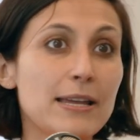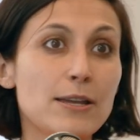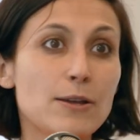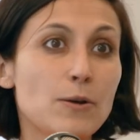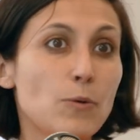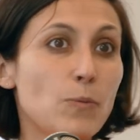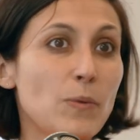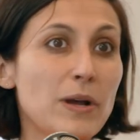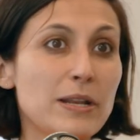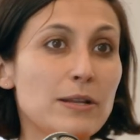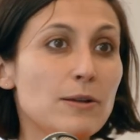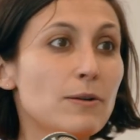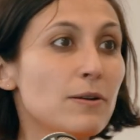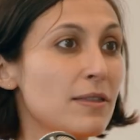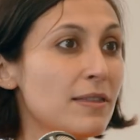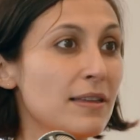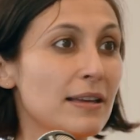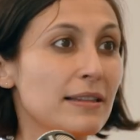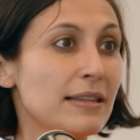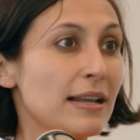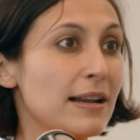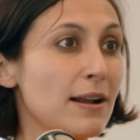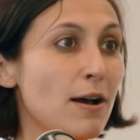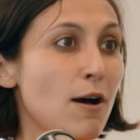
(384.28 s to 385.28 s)
when you
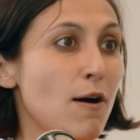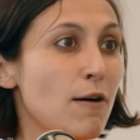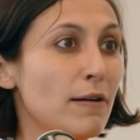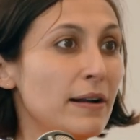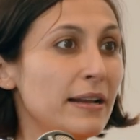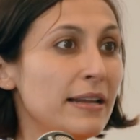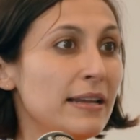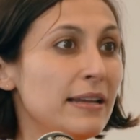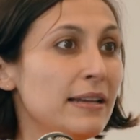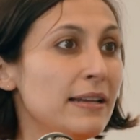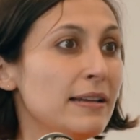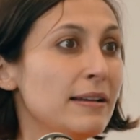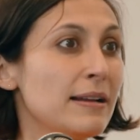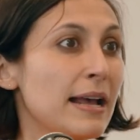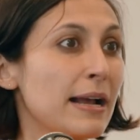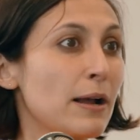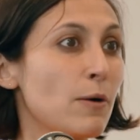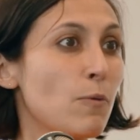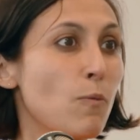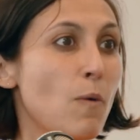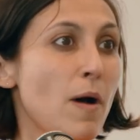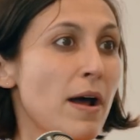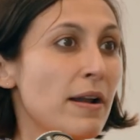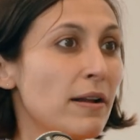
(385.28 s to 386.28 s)
think that only
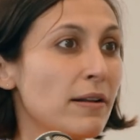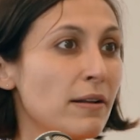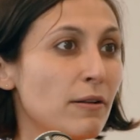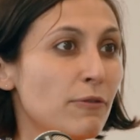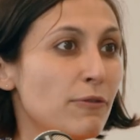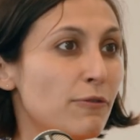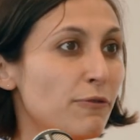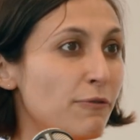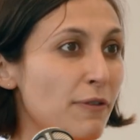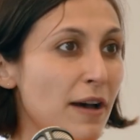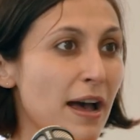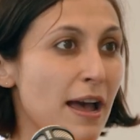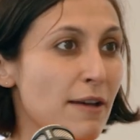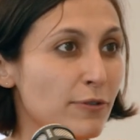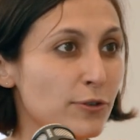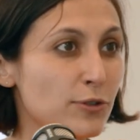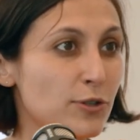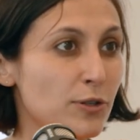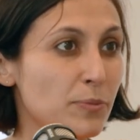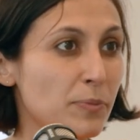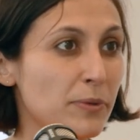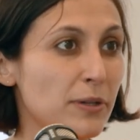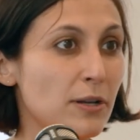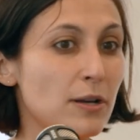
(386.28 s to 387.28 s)
1 out of 5
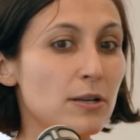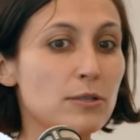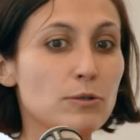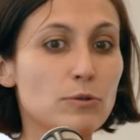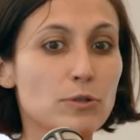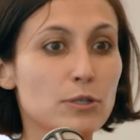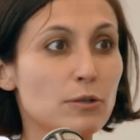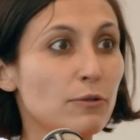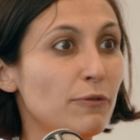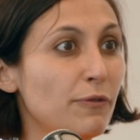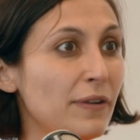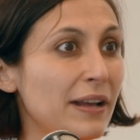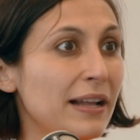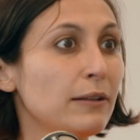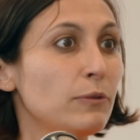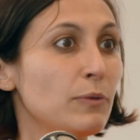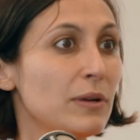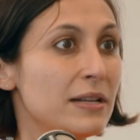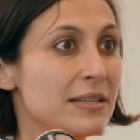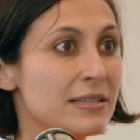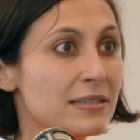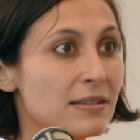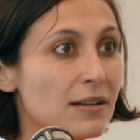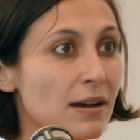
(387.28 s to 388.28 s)
entrepreneurs who's failed
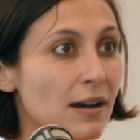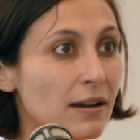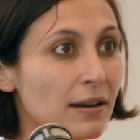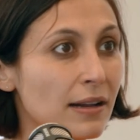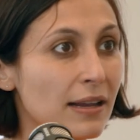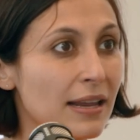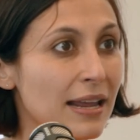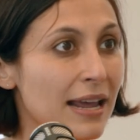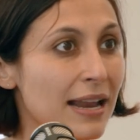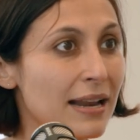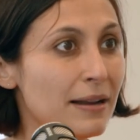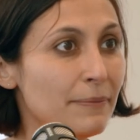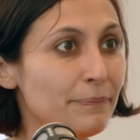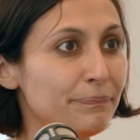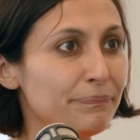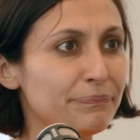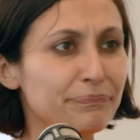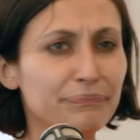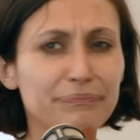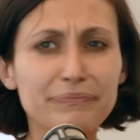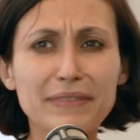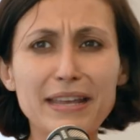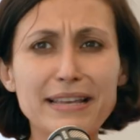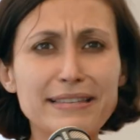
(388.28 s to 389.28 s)
will start again,
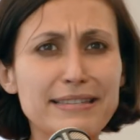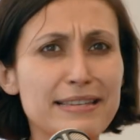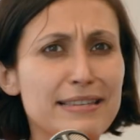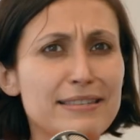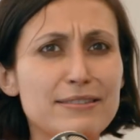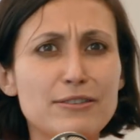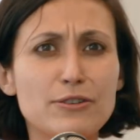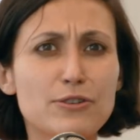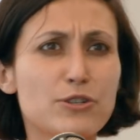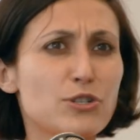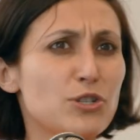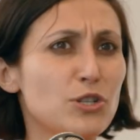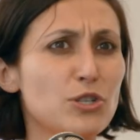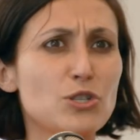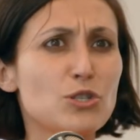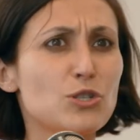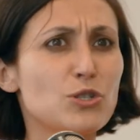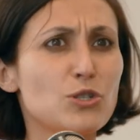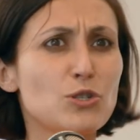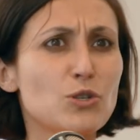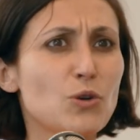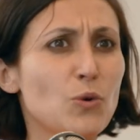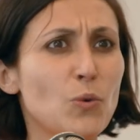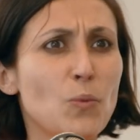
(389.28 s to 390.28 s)
this is
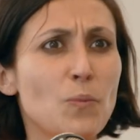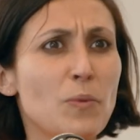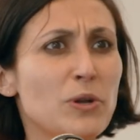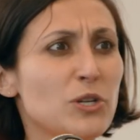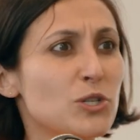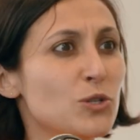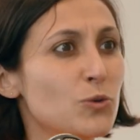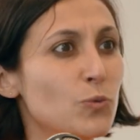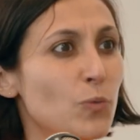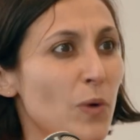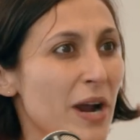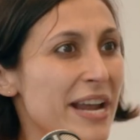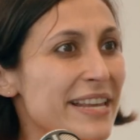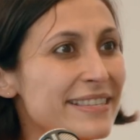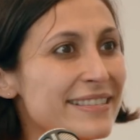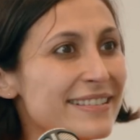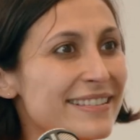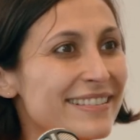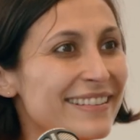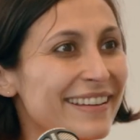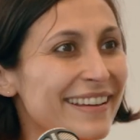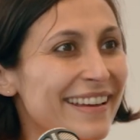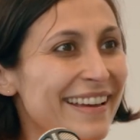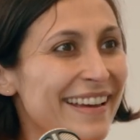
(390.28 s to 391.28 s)
just so much
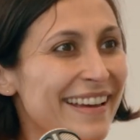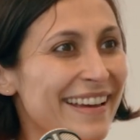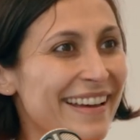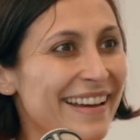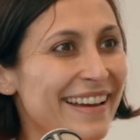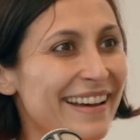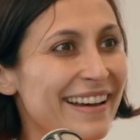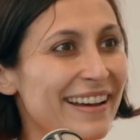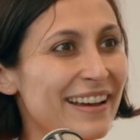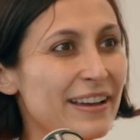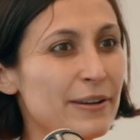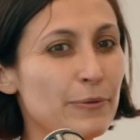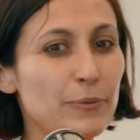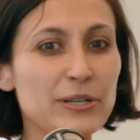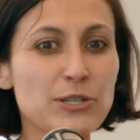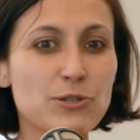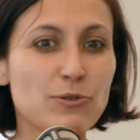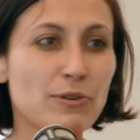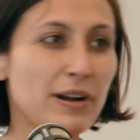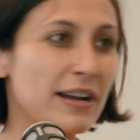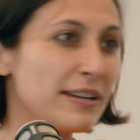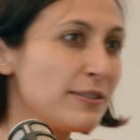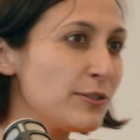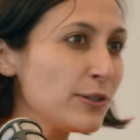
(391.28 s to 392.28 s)
waste. We
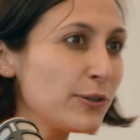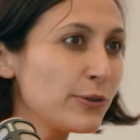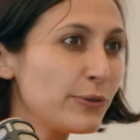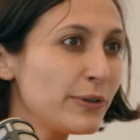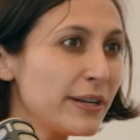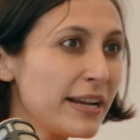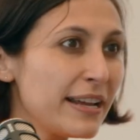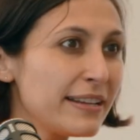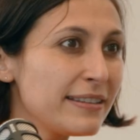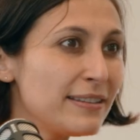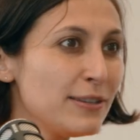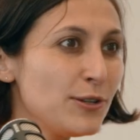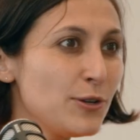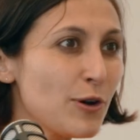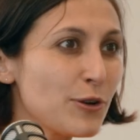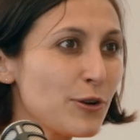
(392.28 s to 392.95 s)
try to create new